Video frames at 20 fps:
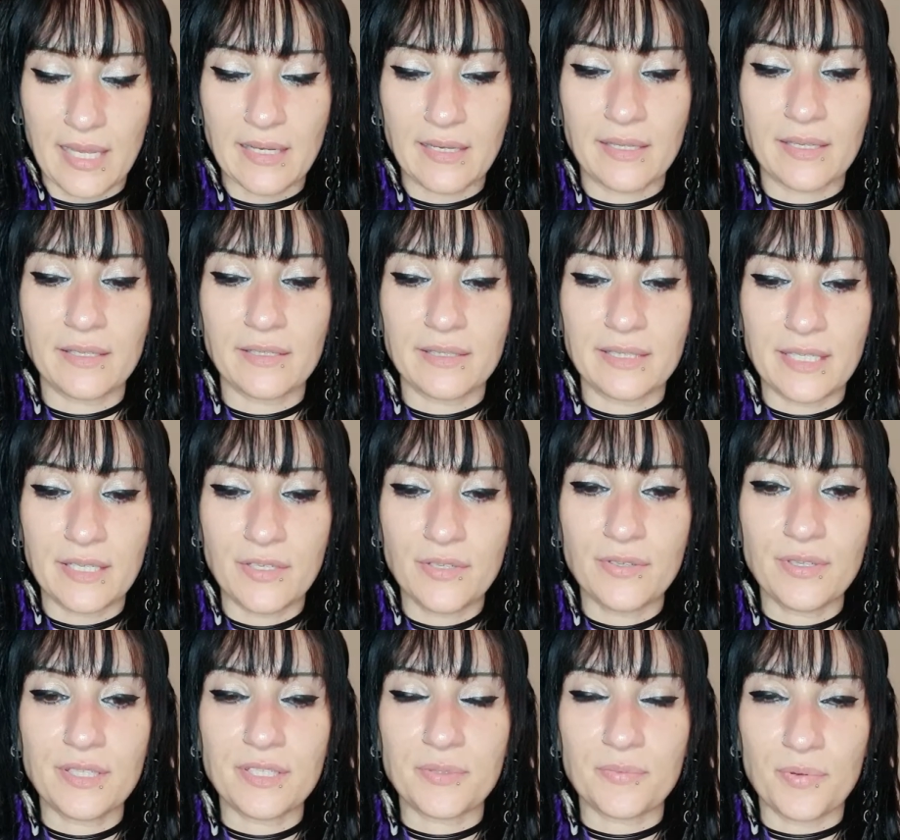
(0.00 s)
and
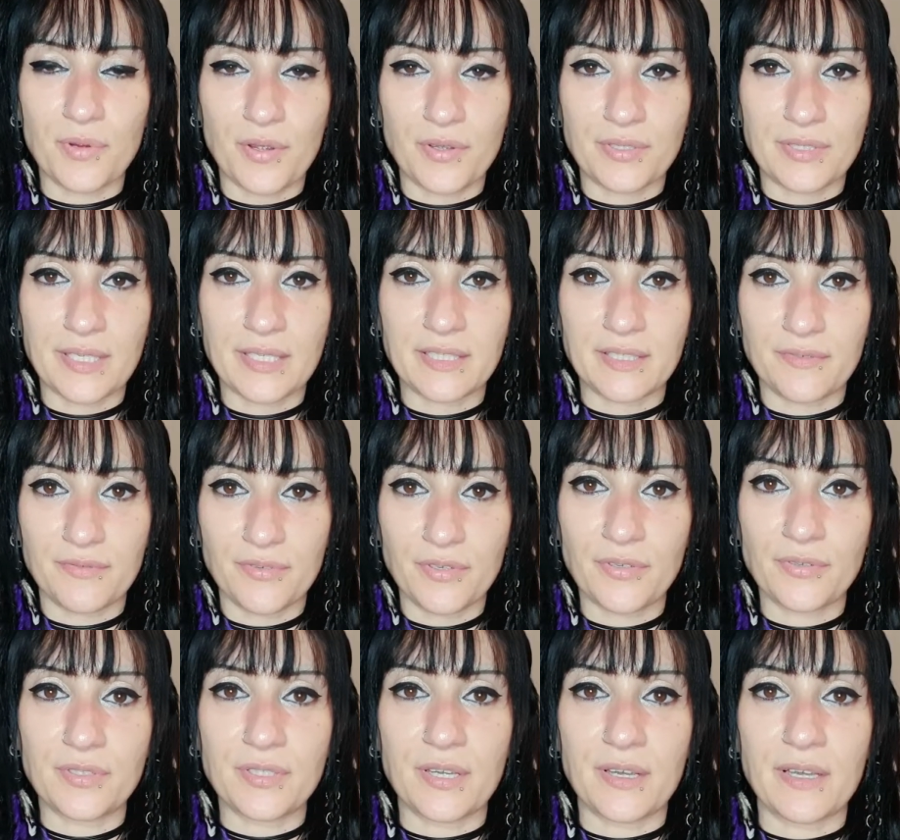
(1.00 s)
continue this process a
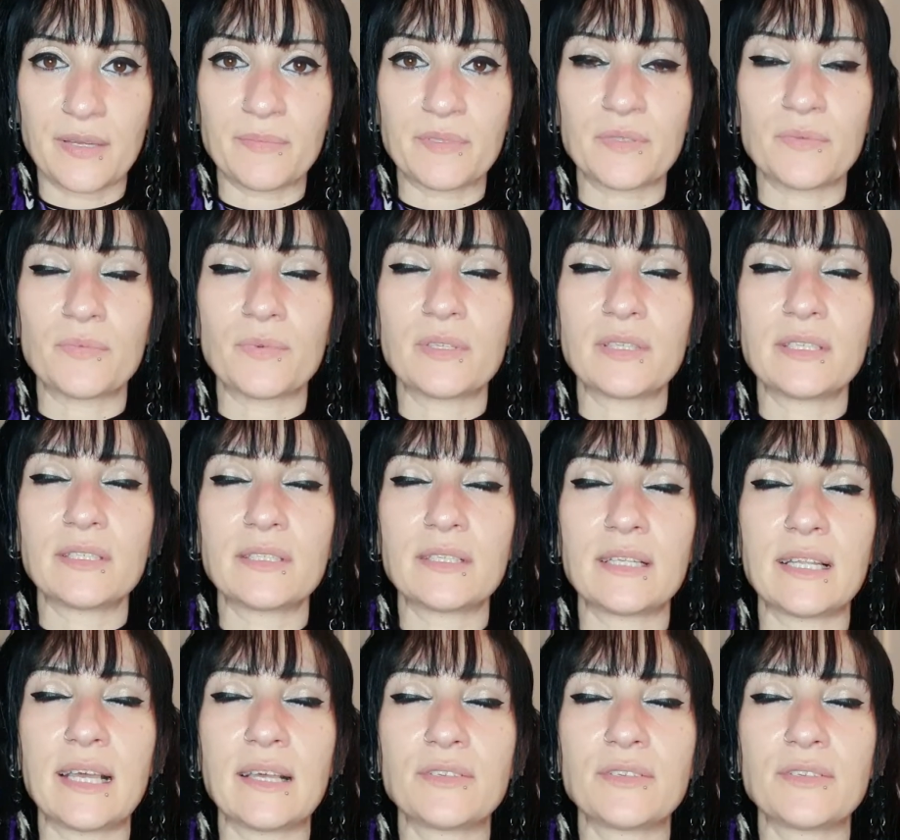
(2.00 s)
few times. And what this